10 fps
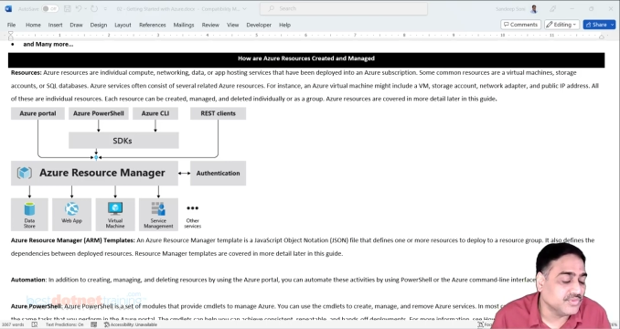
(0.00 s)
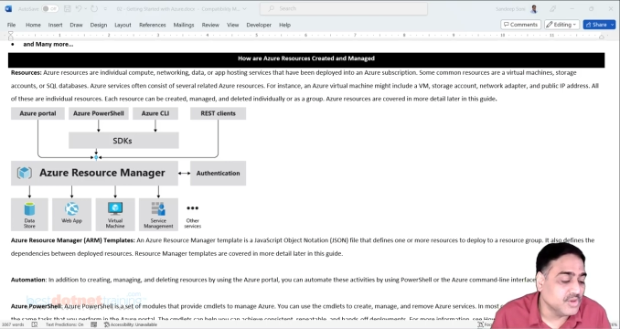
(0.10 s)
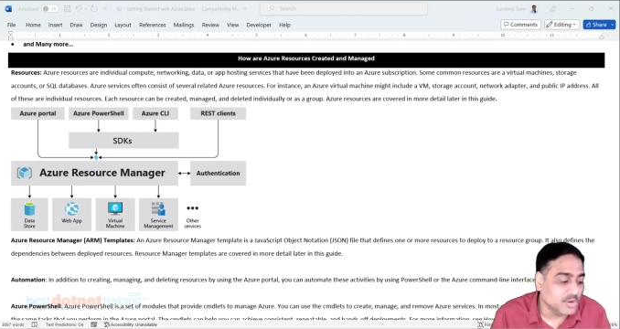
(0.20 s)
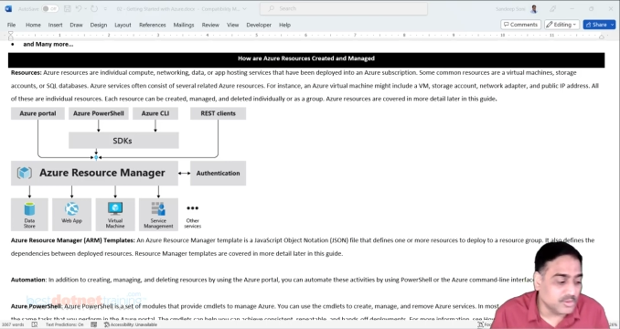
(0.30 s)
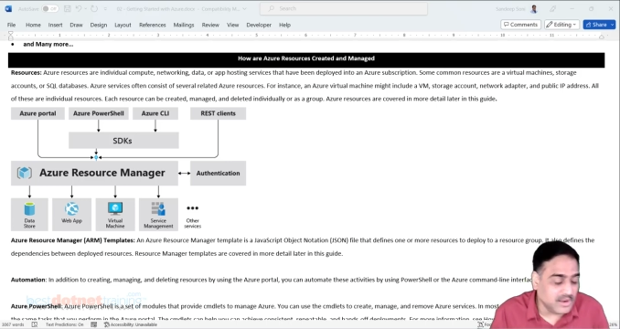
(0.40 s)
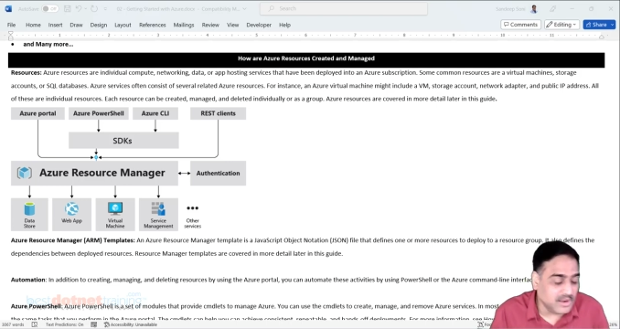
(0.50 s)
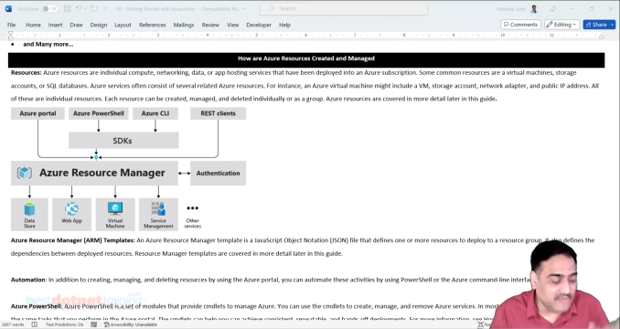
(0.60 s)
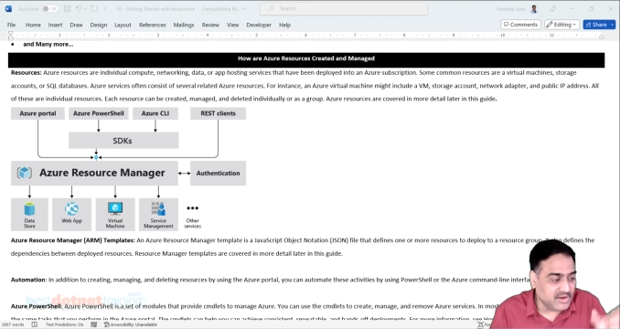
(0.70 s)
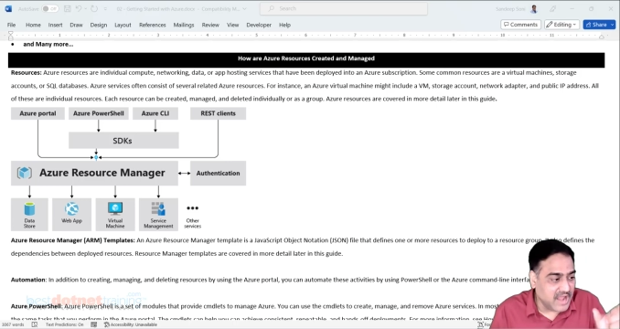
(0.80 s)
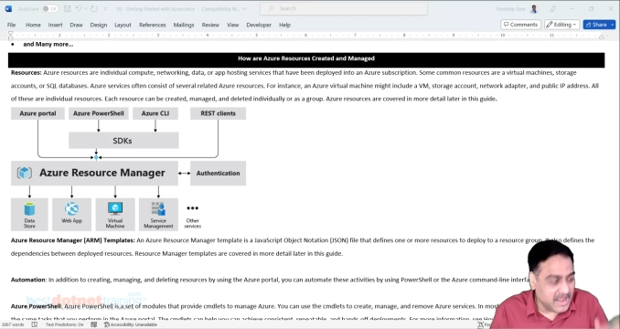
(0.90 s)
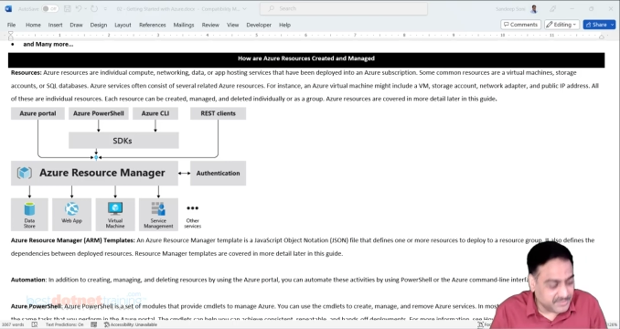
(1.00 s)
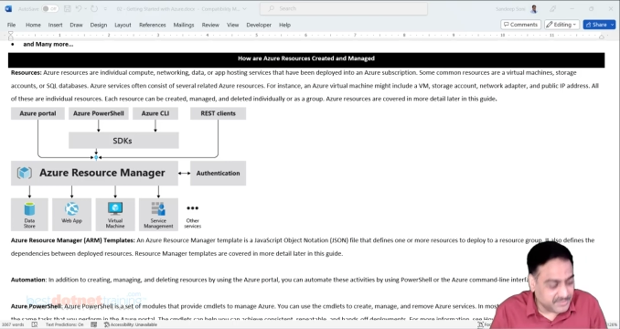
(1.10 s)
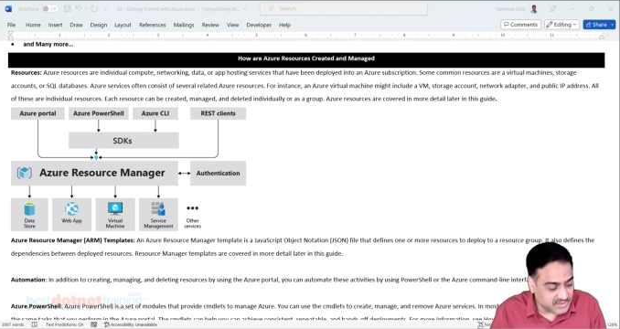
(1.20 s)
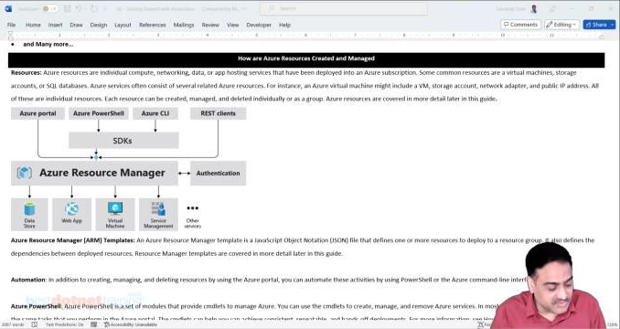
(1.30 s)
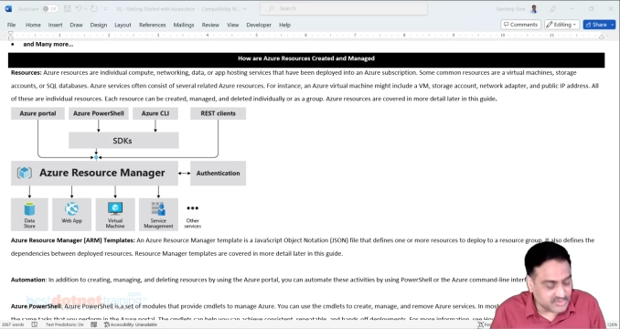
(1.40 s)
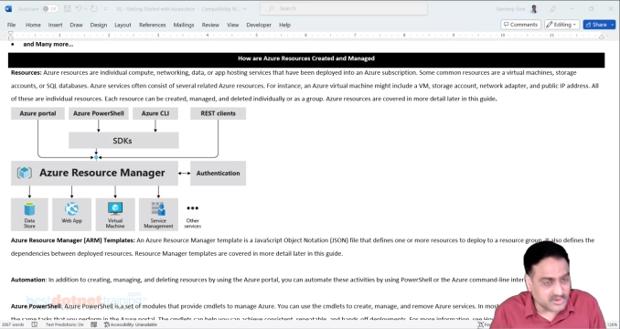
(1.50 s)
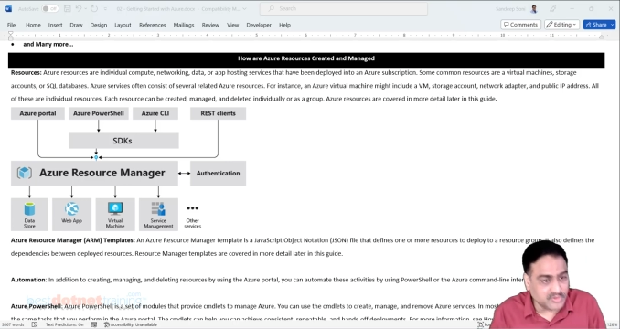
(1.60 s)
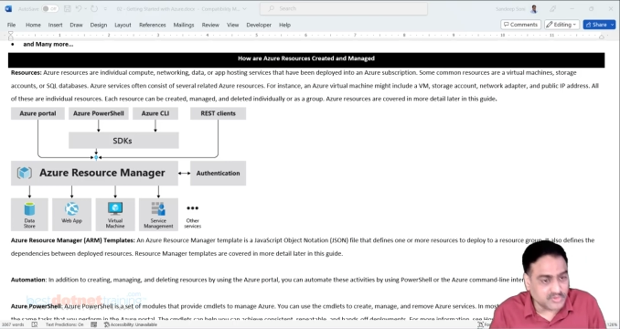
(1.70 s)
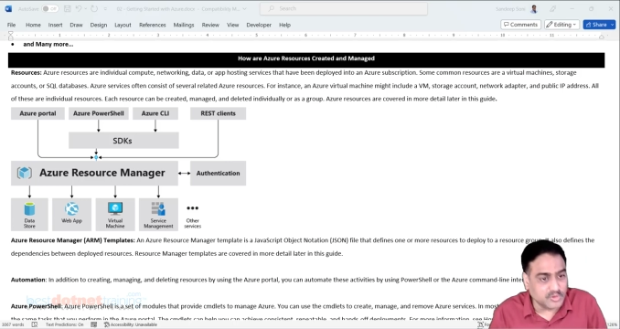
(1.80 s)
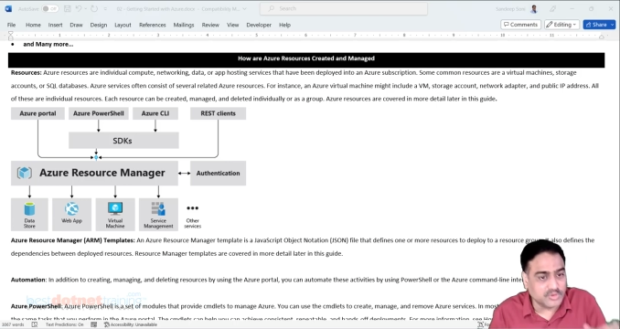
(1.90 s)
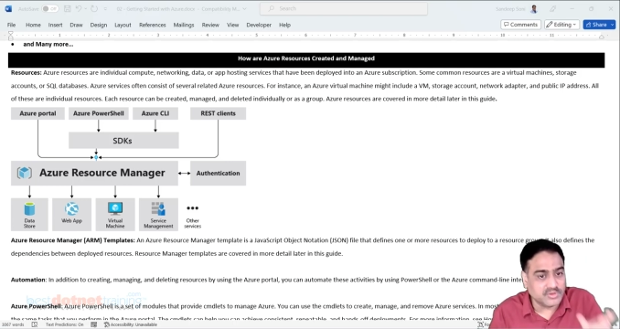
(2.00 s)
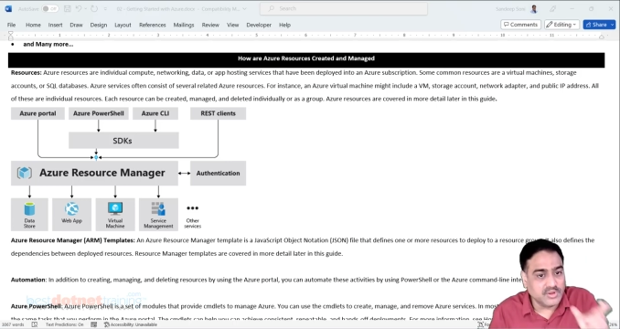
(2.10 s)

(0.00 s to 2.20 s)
So we'll have an app service resource.